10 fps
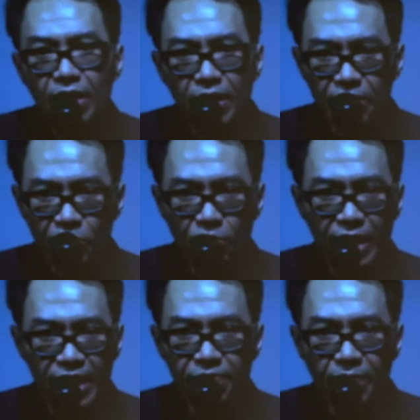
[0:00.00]
a
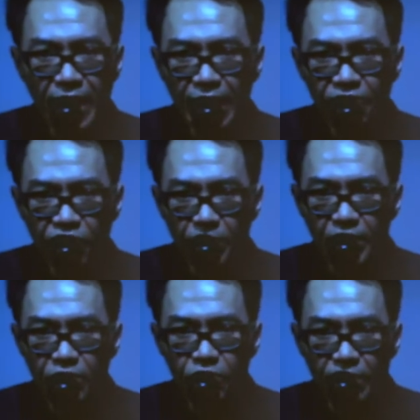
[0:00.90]
two-headed man from the
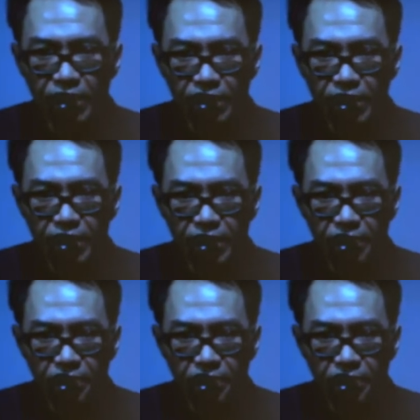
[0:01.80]
circus.